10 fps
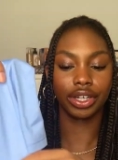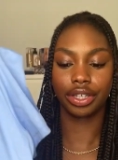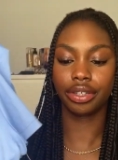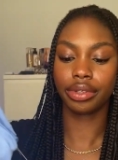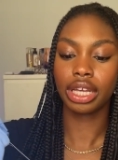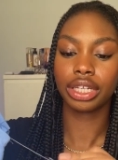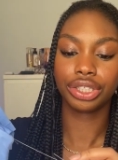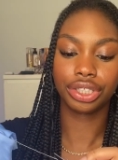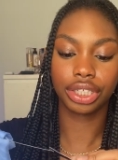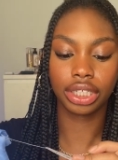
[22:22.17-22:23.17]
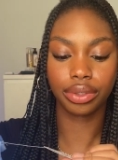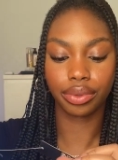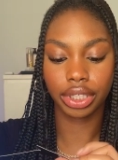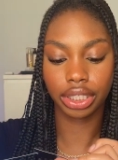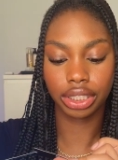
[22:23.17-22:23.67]
her. She
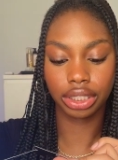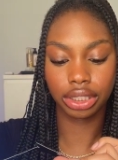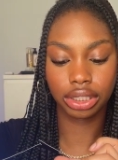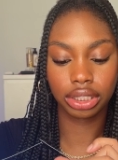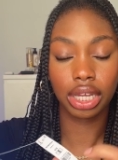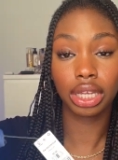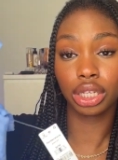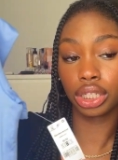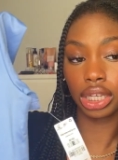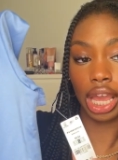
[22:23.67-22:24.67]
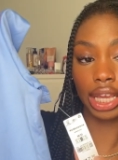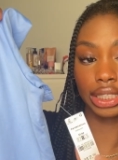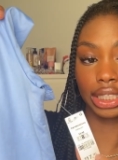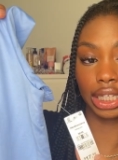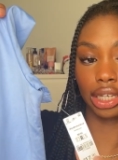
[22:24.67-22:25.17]
was
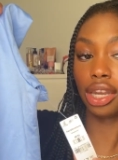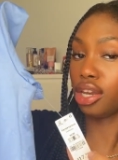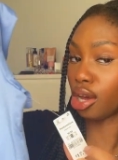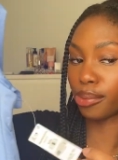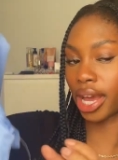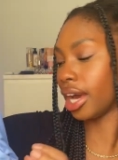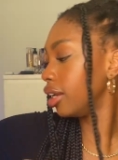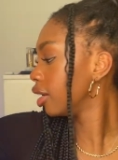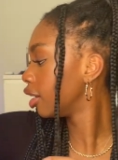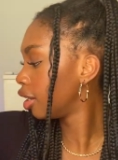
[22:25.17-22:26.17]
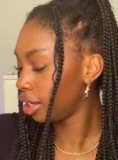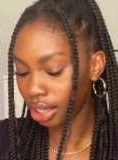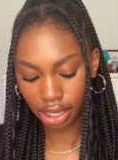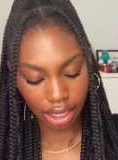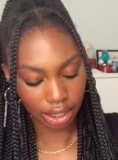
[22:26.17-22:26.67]
18, not bad.
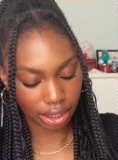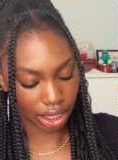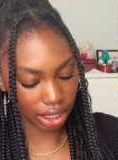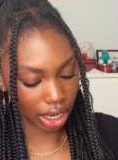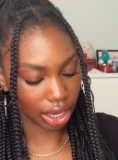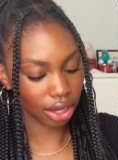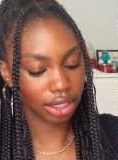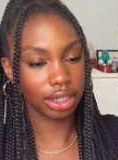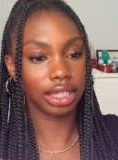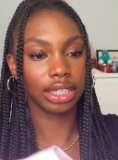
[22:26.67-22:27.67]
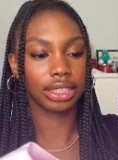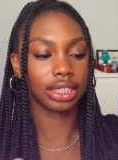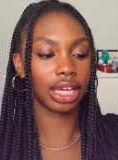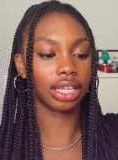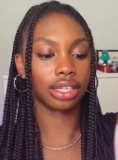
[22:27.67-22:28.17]
Then I got this
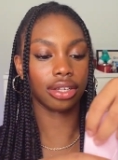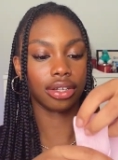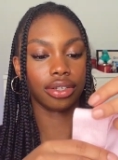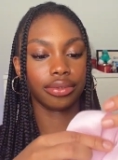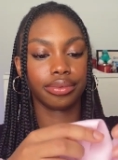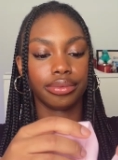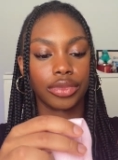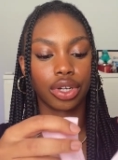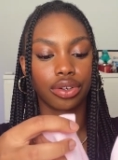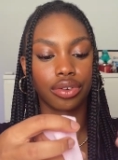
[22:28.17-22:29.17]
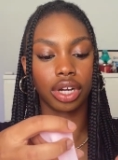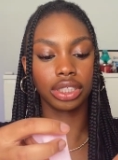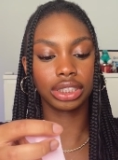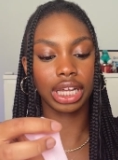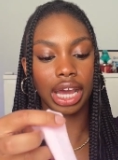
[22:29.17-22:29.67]
like little
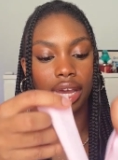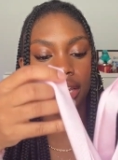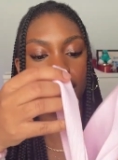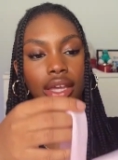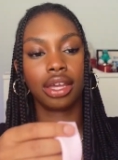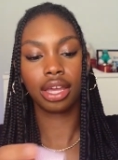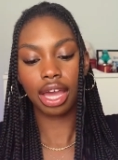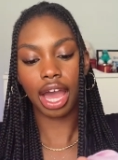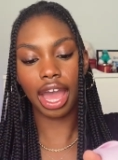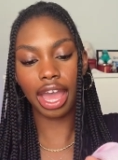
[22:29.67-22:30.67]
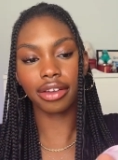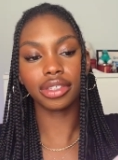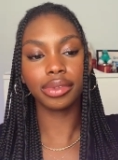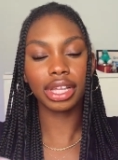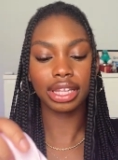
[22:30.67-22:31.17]
cross tie. I have
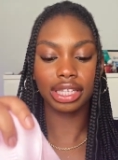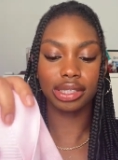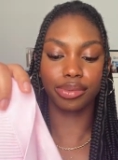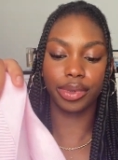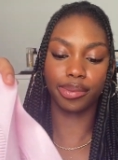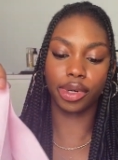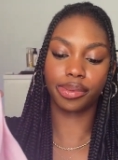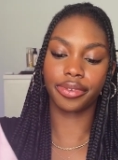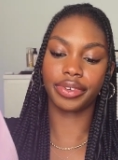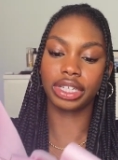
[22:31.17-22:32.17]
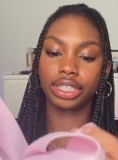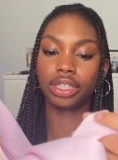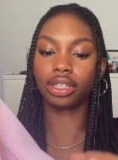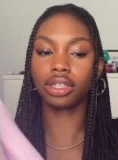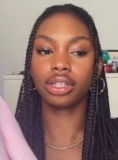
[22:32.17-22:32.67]
something like this but more
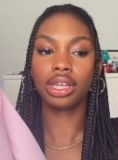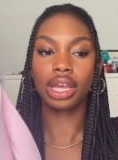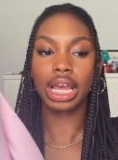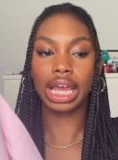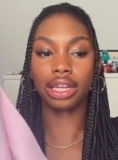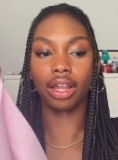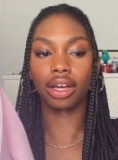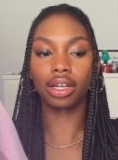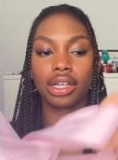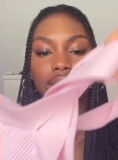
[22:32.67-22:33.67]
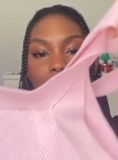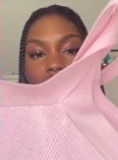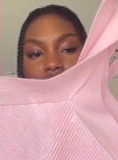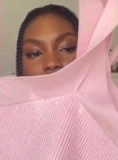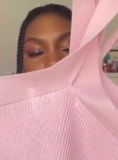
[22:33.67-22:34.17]
professional and longer, but this one